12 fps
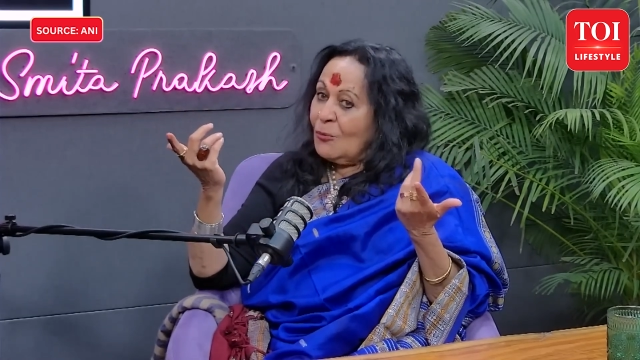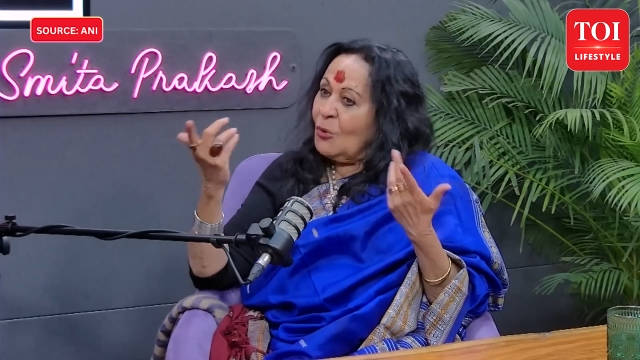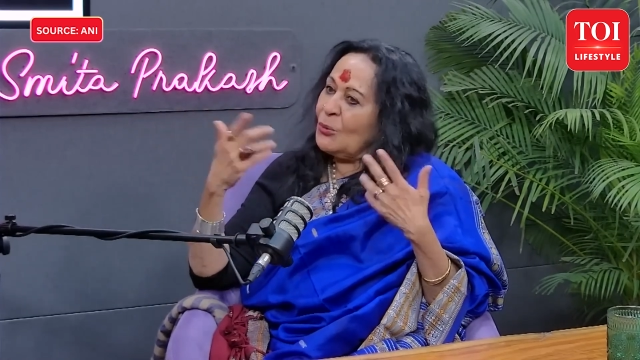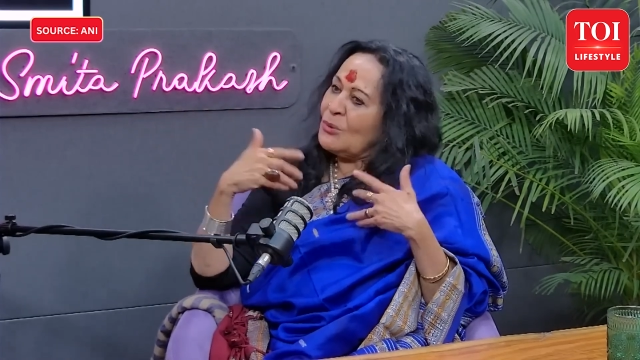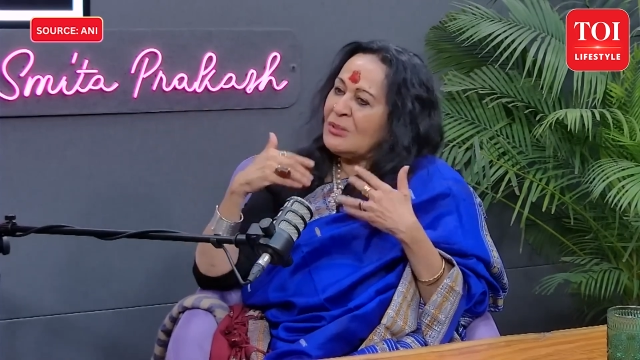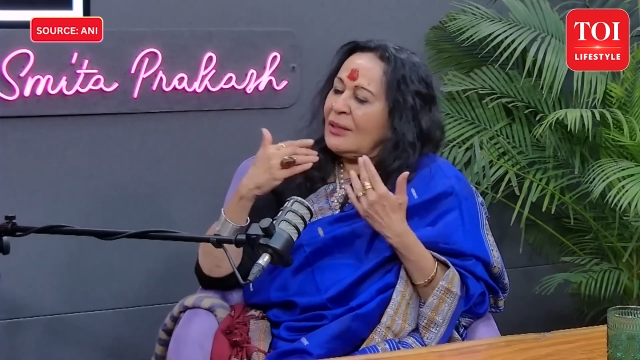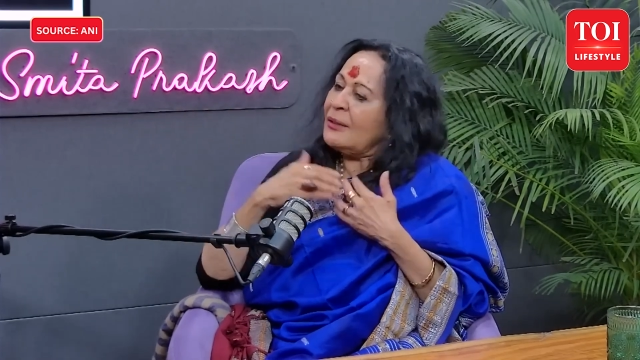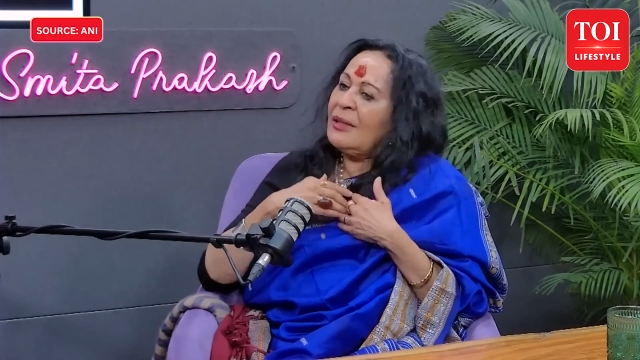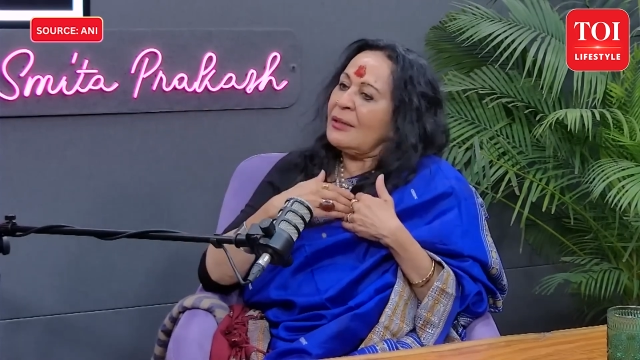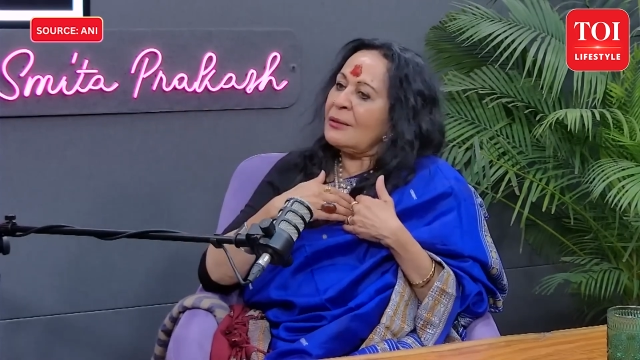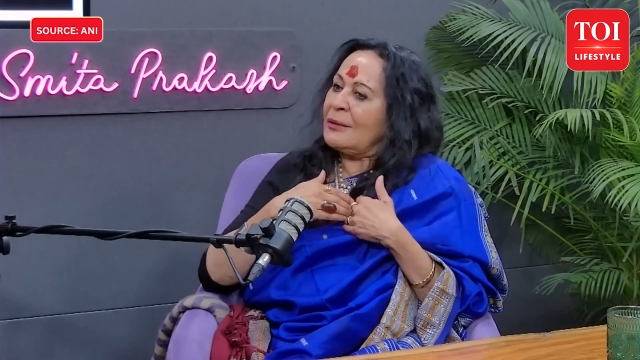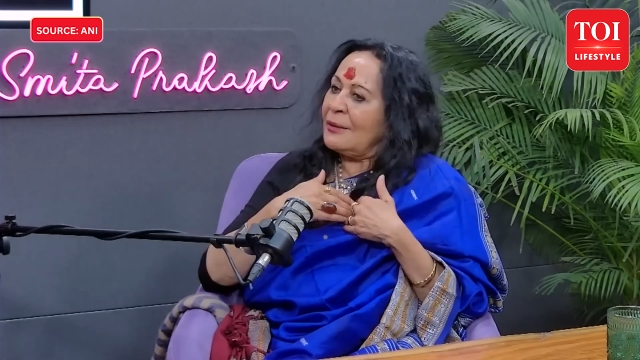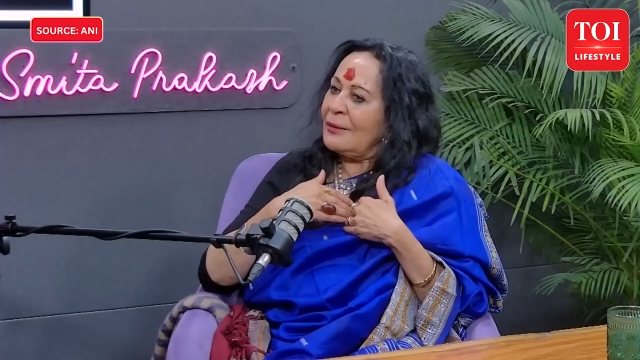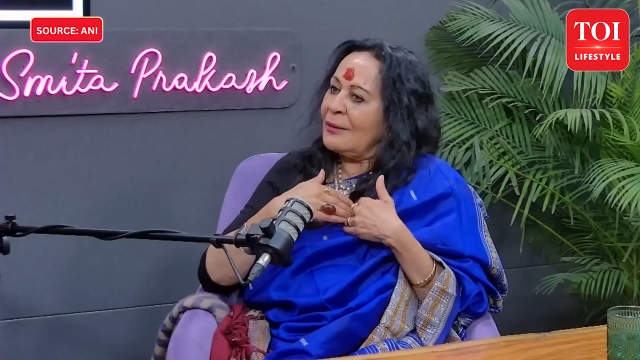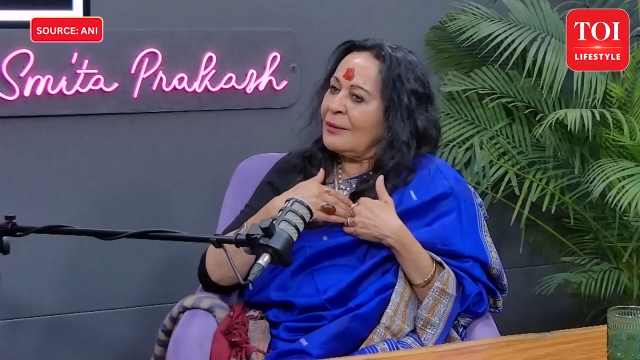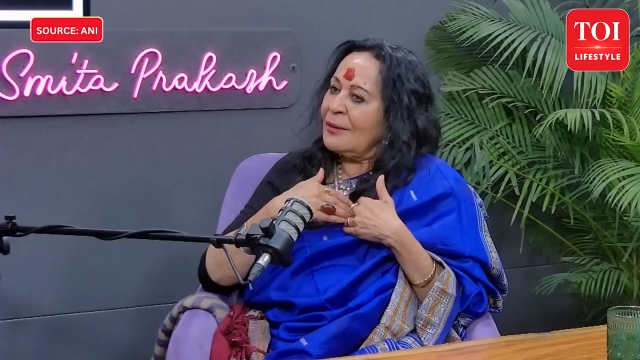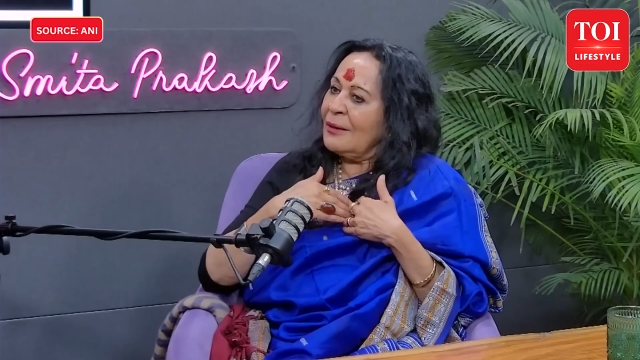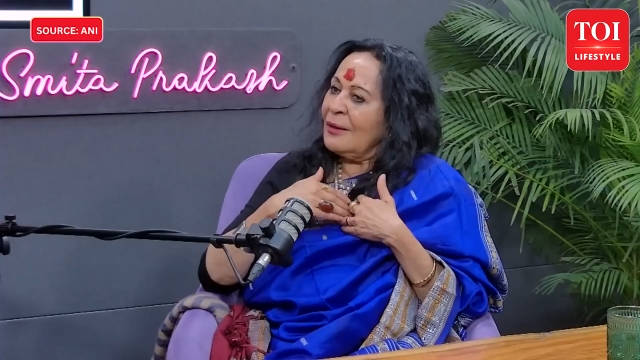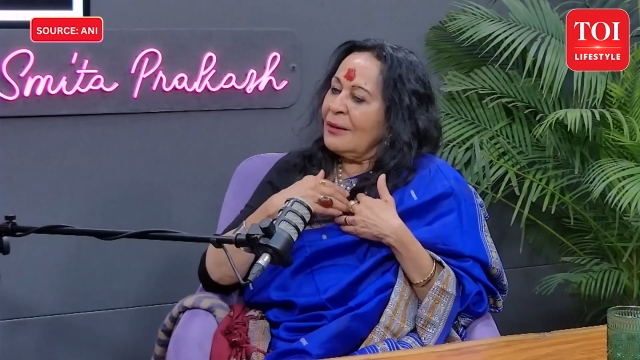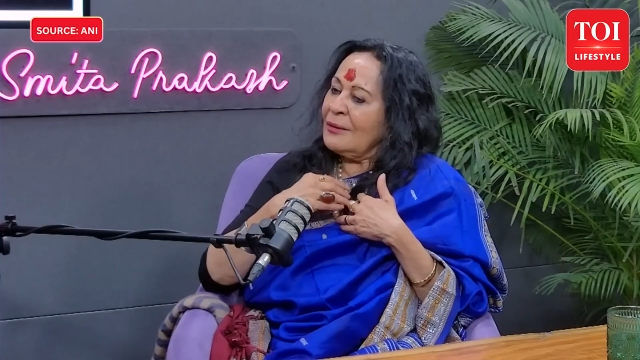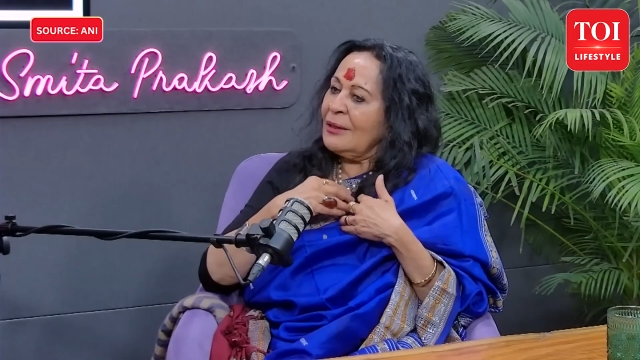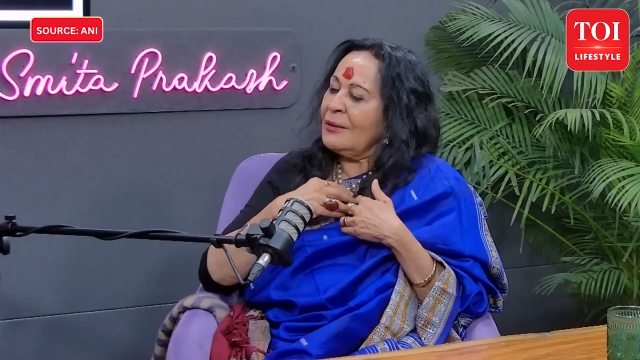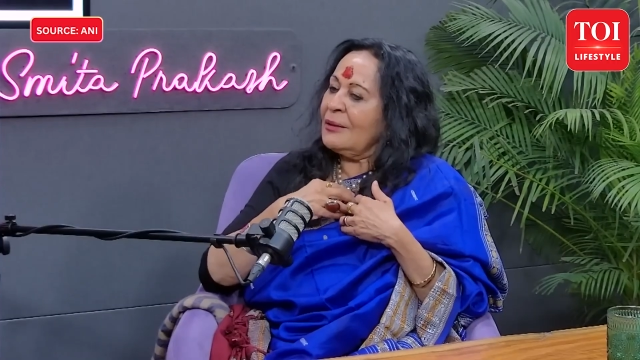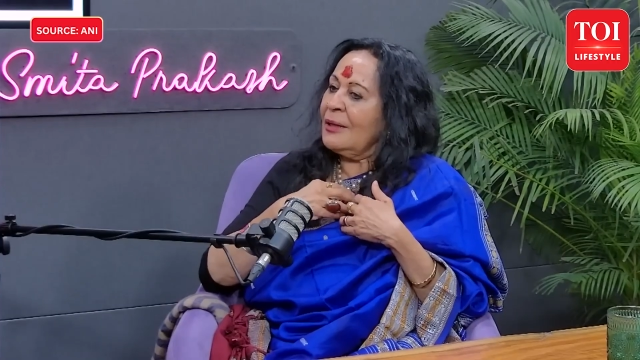What was that darad?
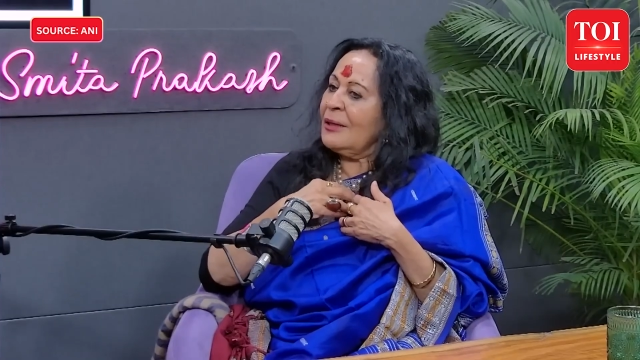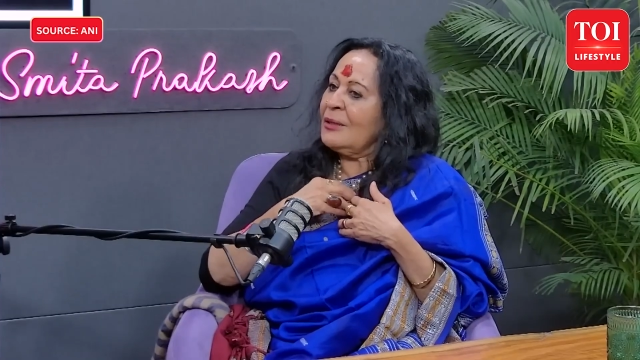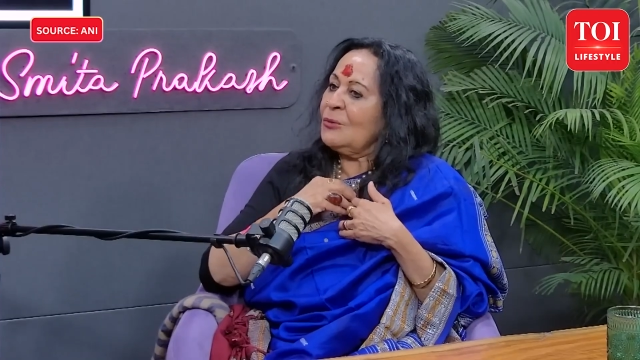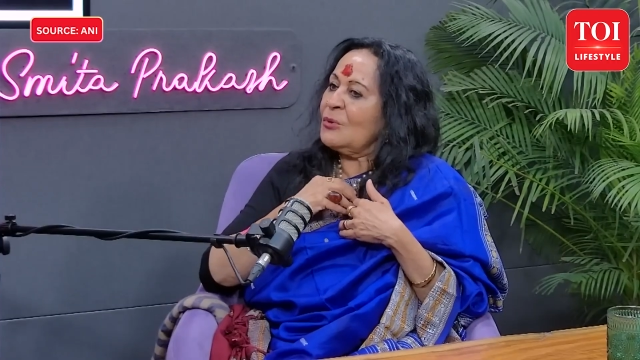That darad